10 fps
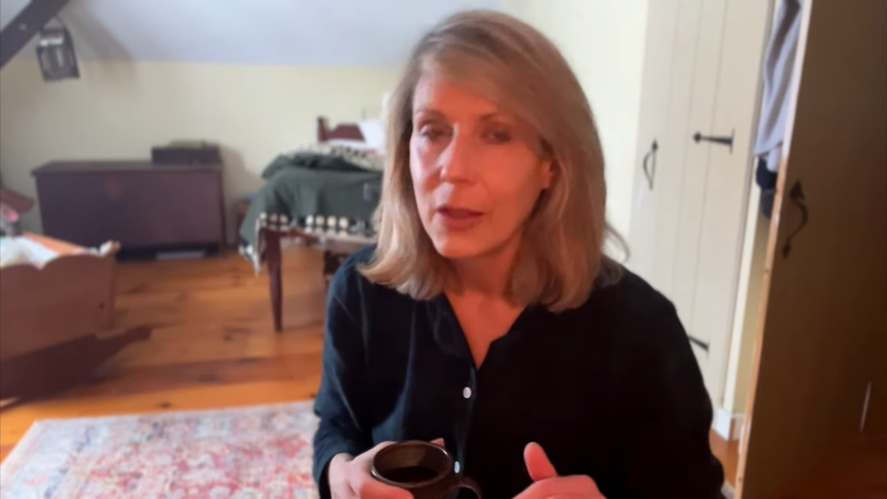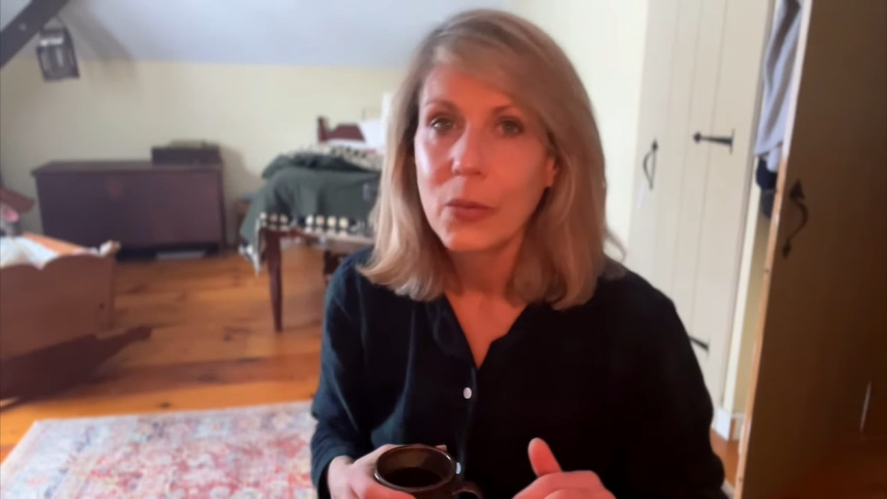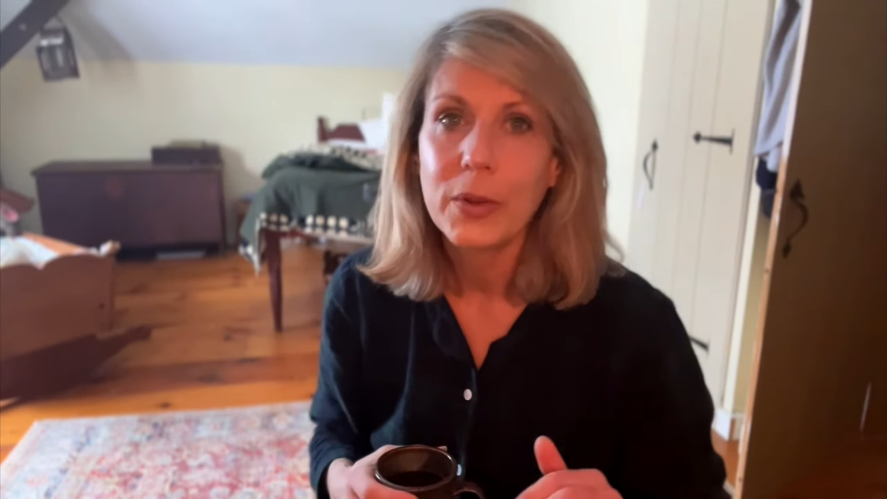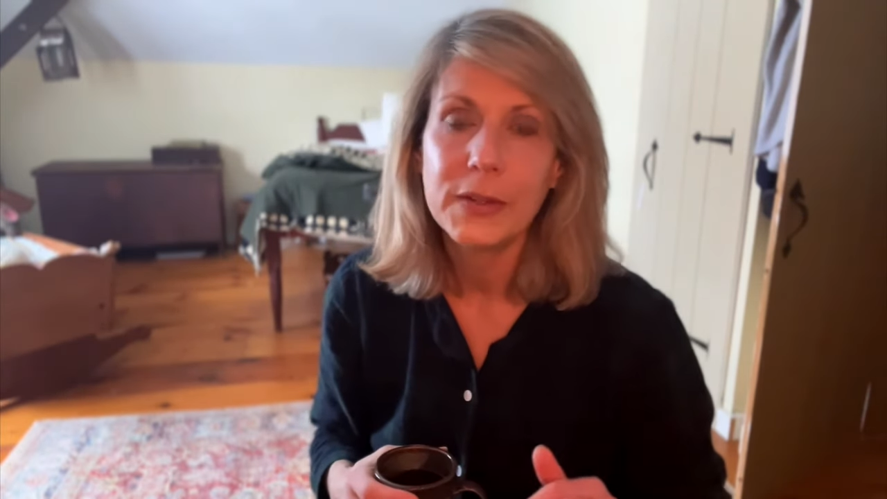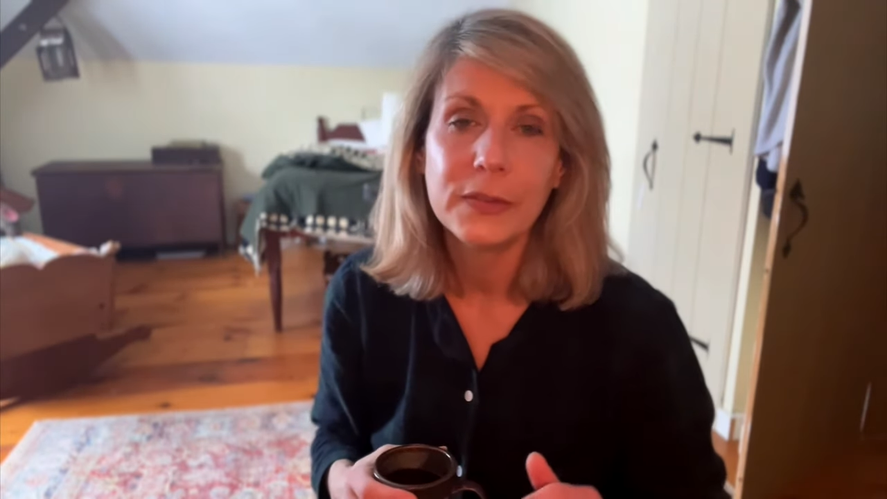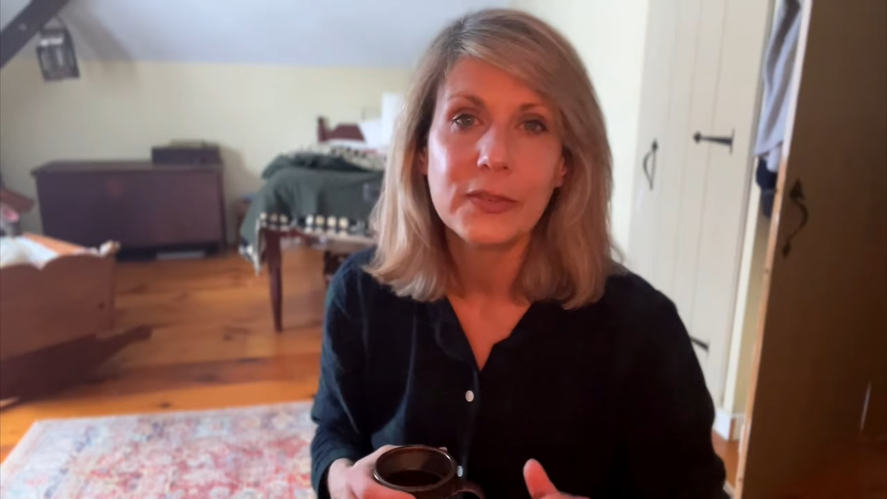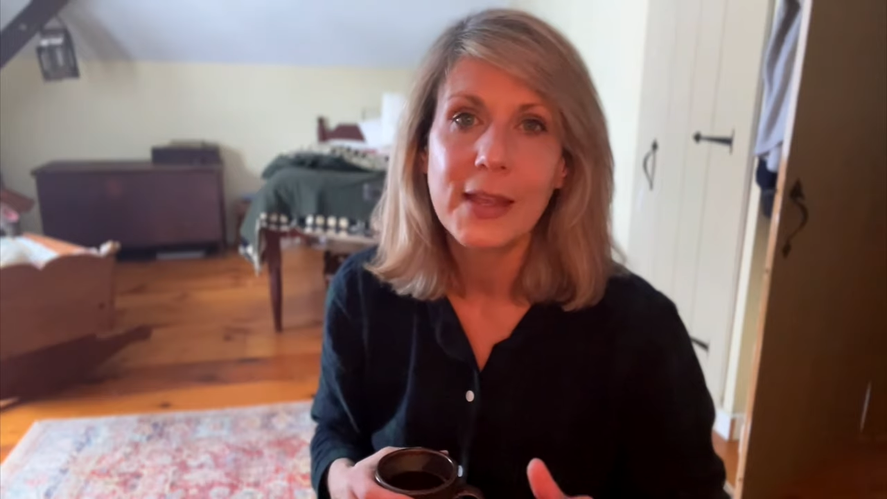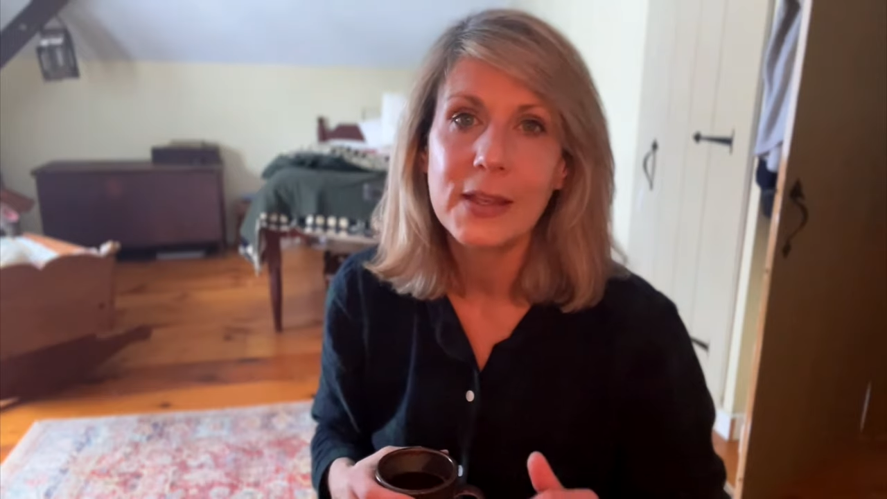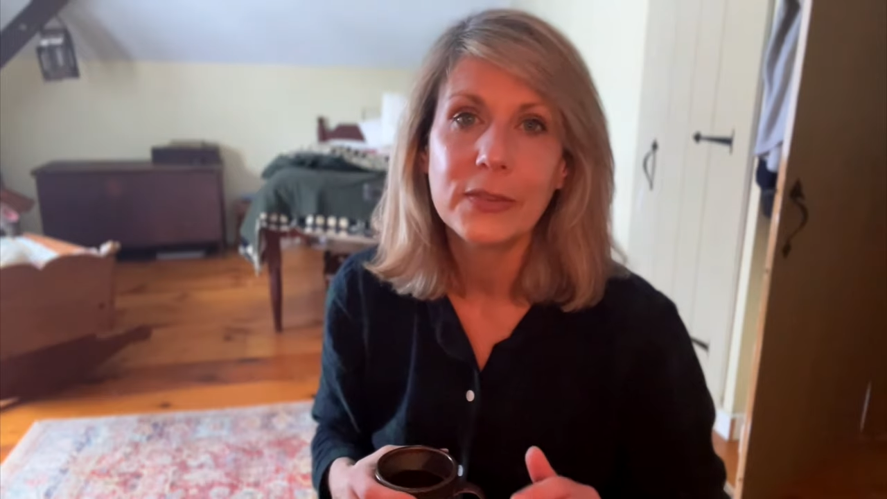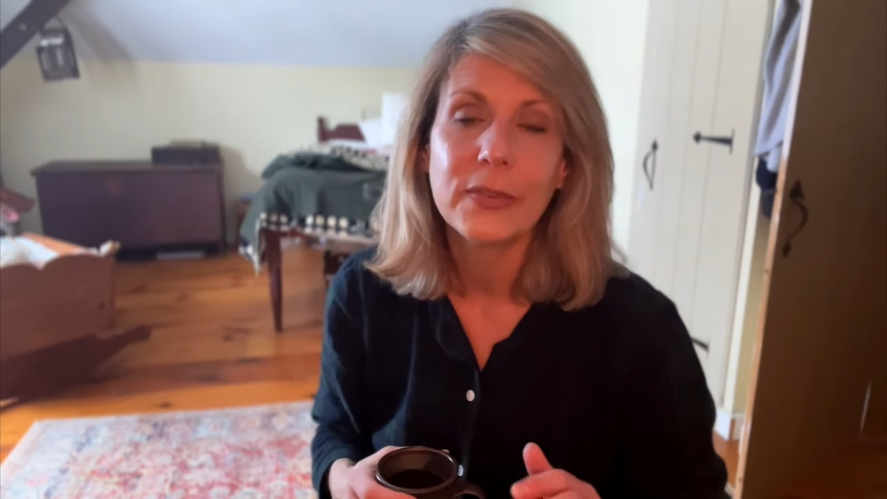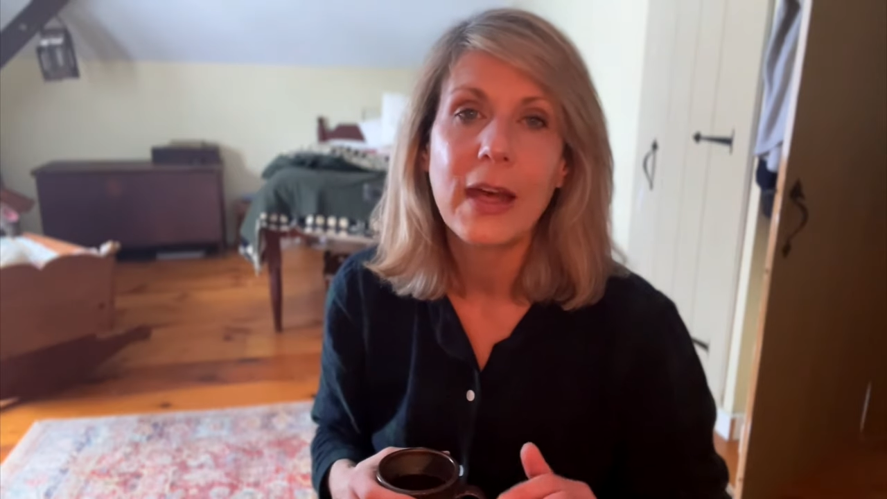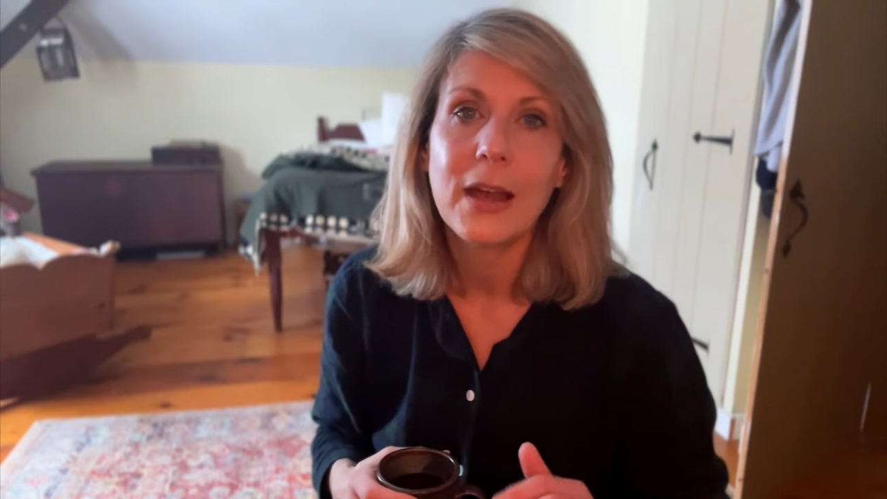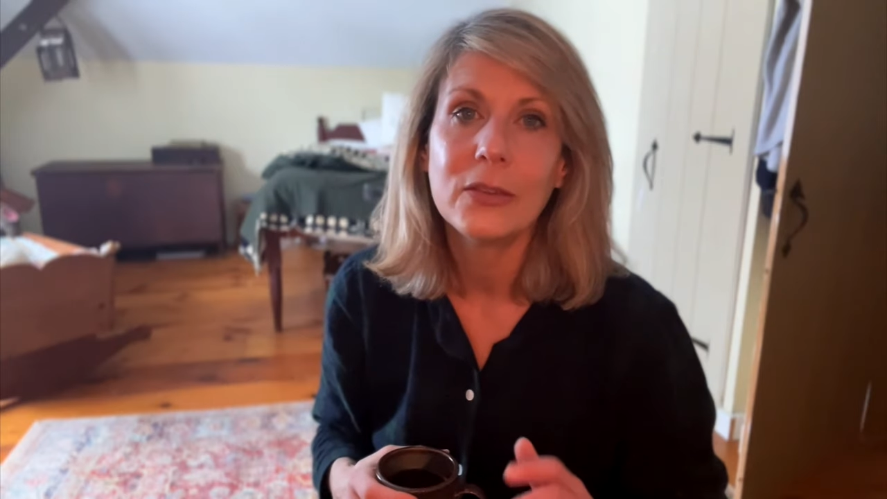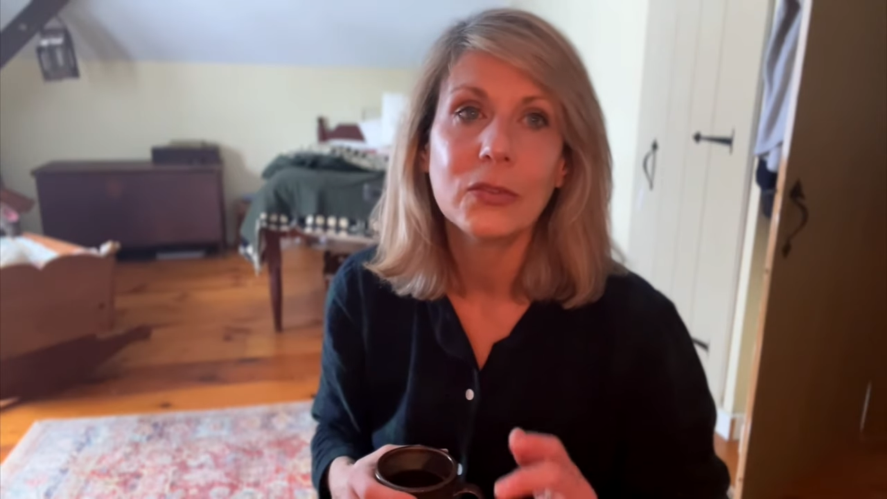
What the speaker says: when it says that